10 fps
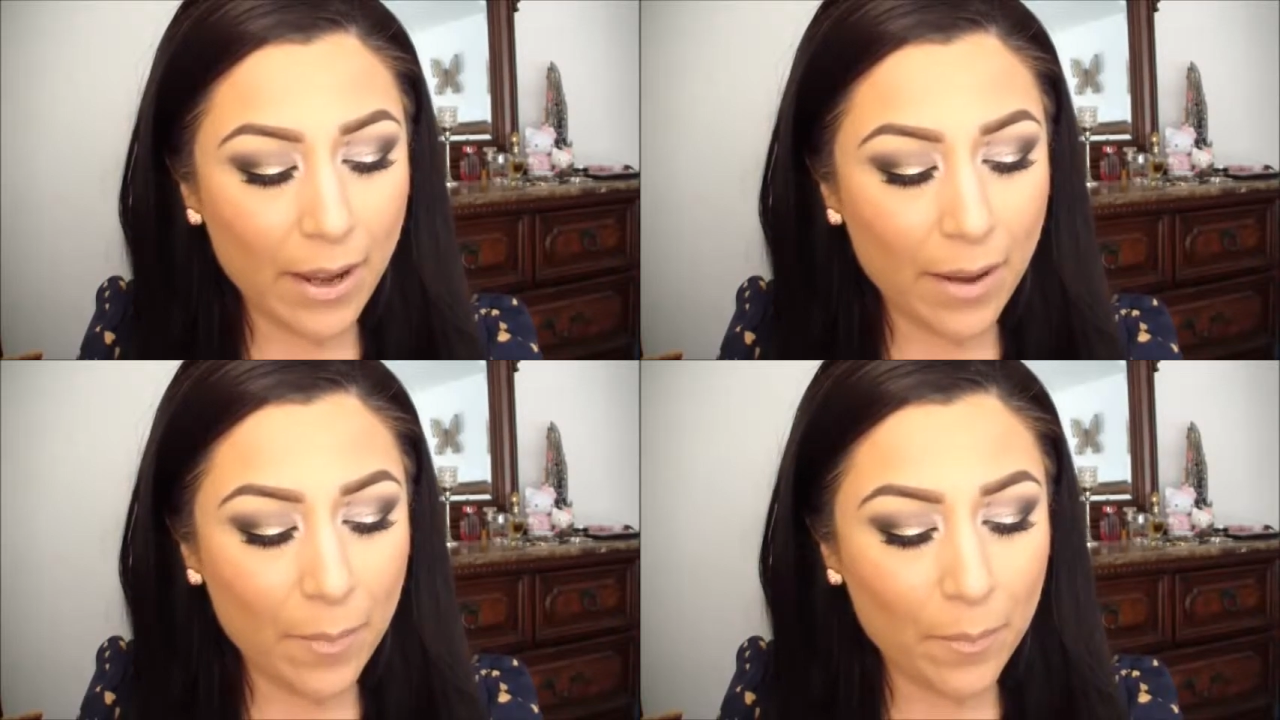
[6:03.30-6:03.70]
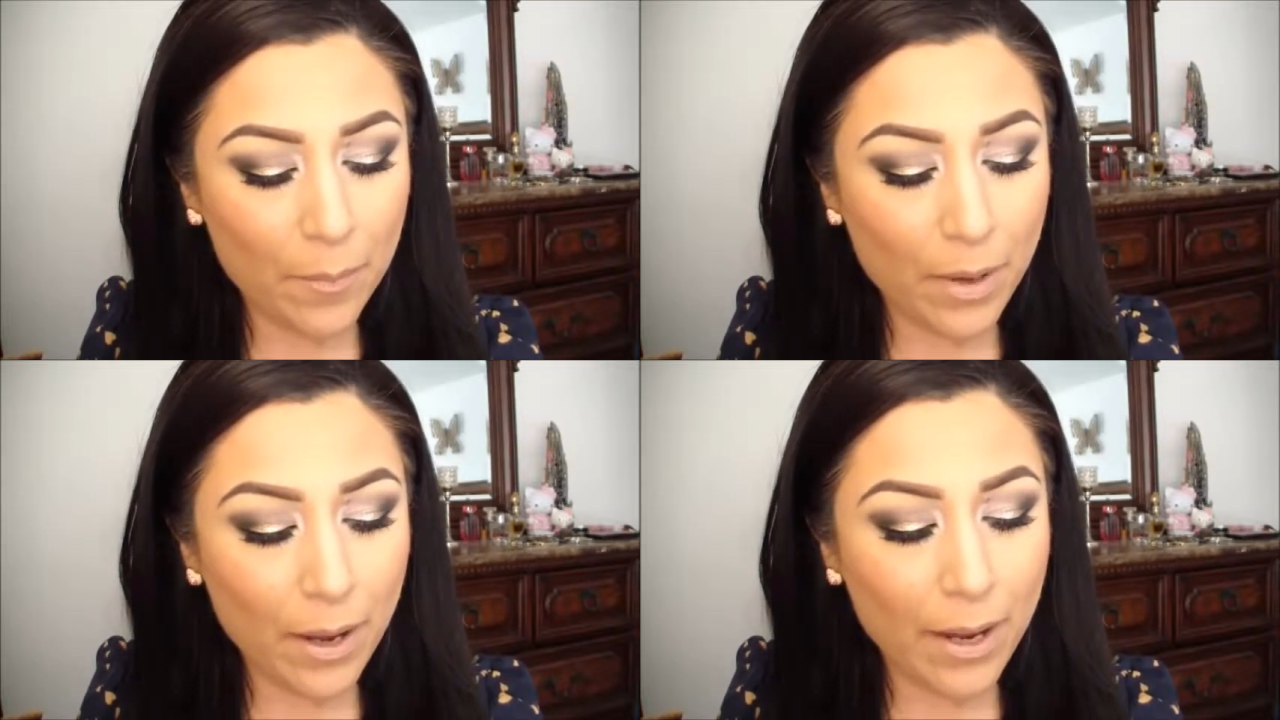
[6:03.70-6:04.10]

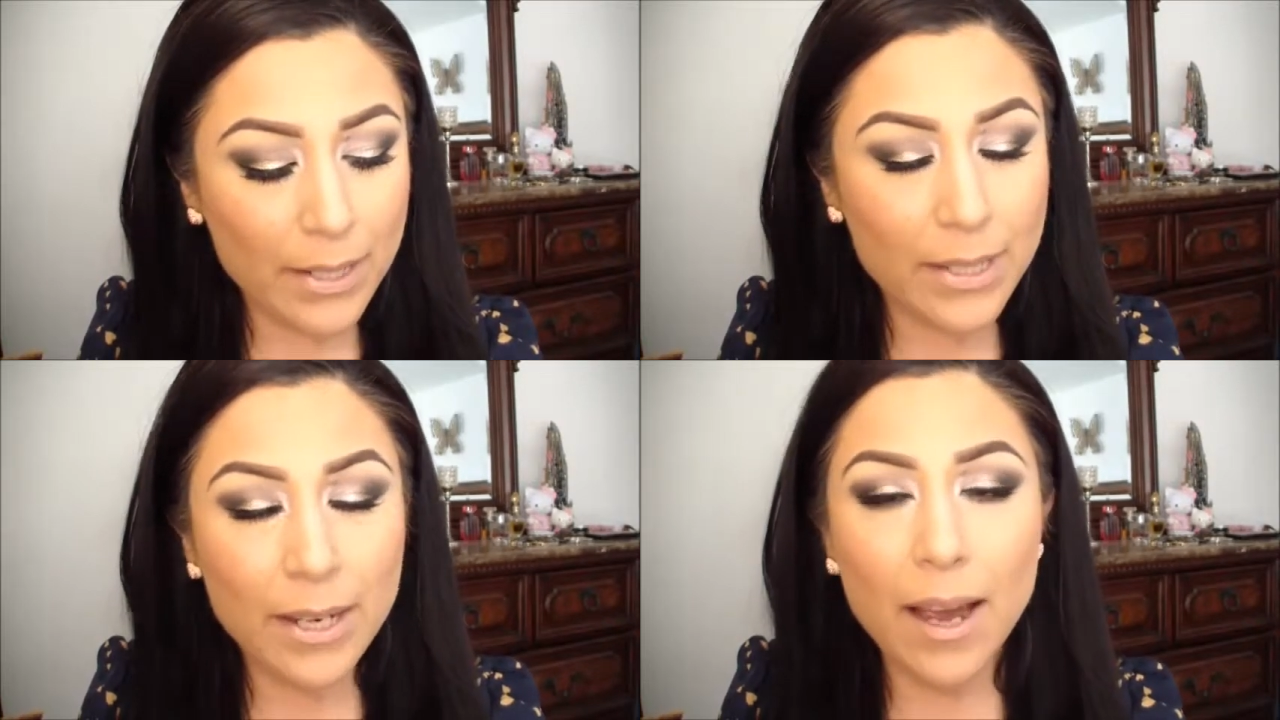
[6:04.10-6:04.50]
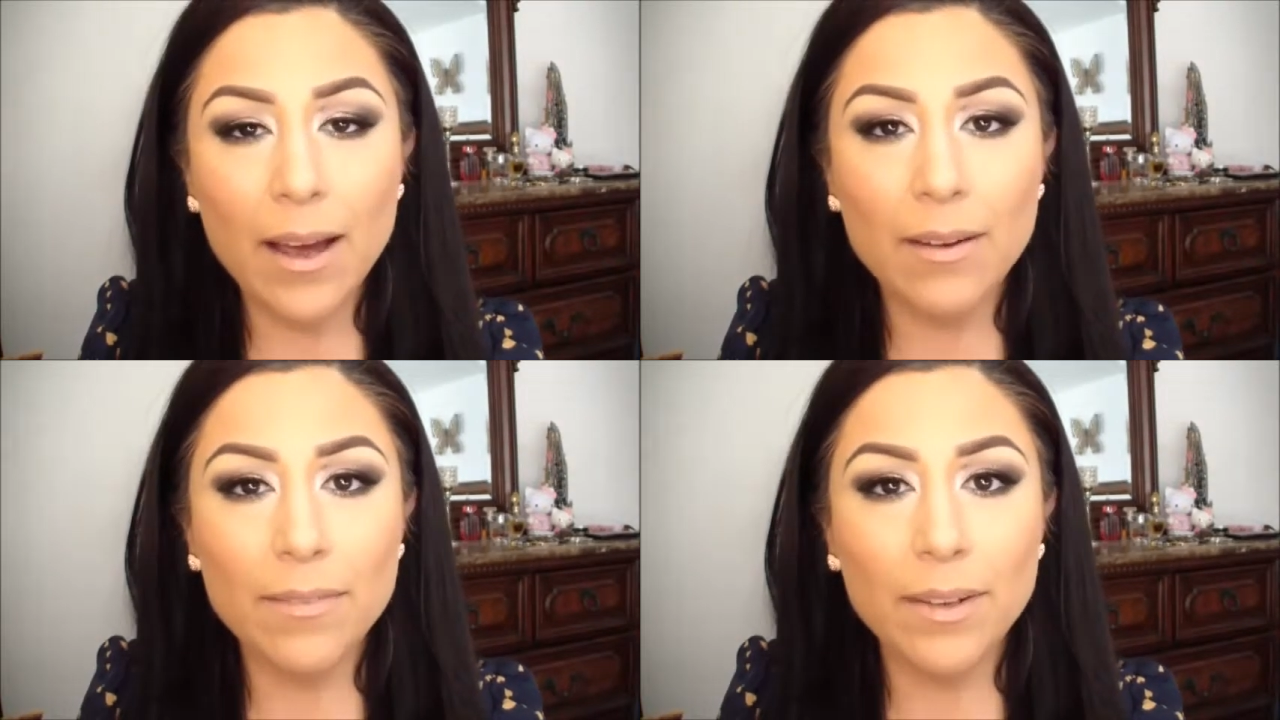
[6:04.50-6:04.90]
I did
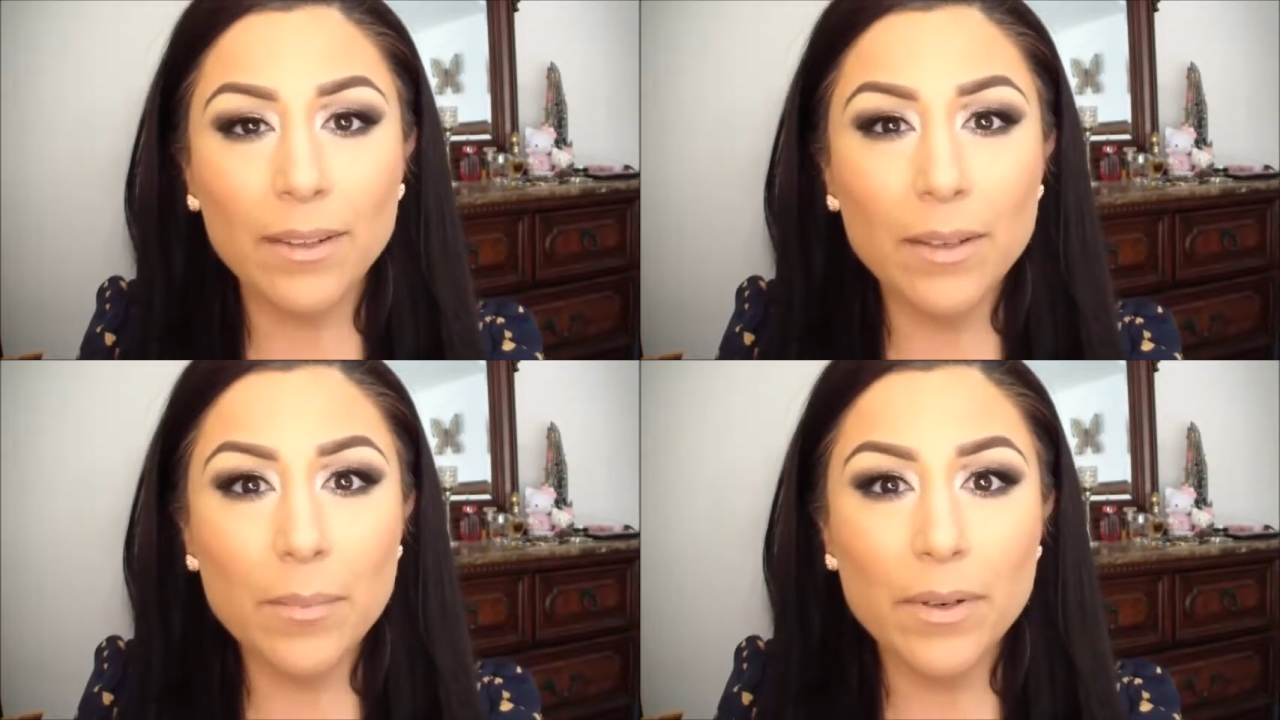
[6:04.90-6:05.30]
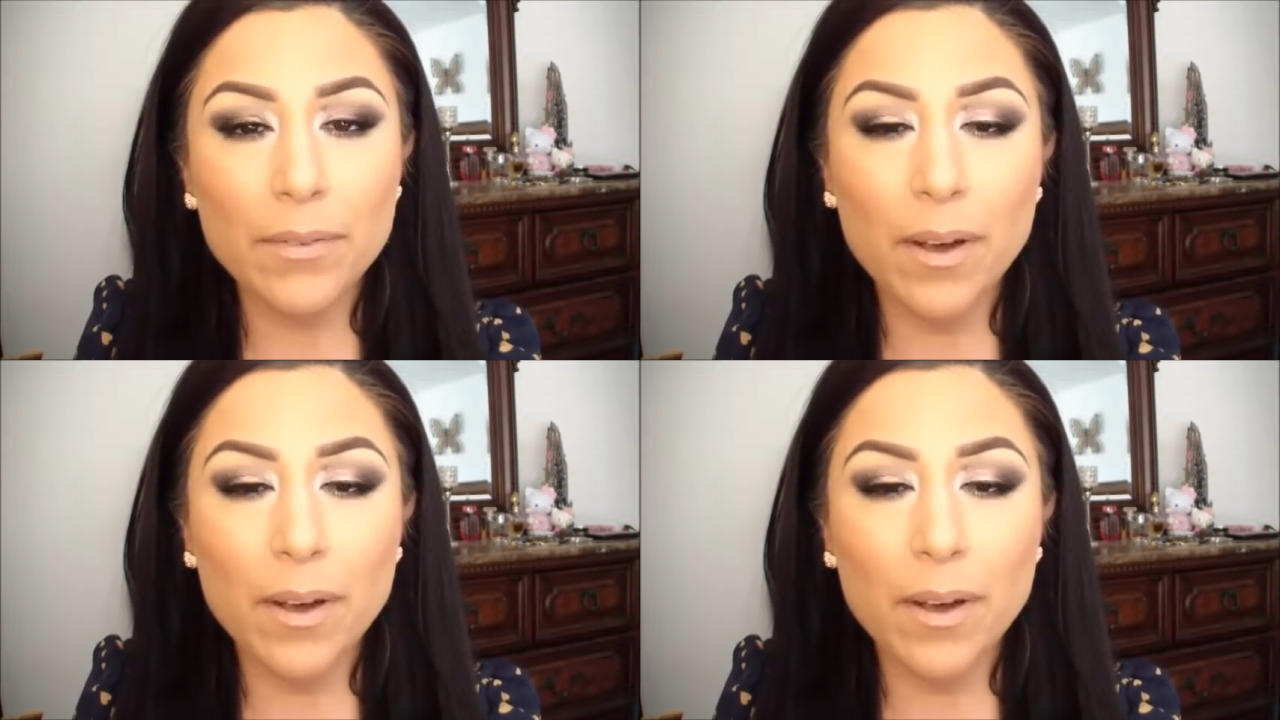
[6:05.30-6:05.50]
have a little bit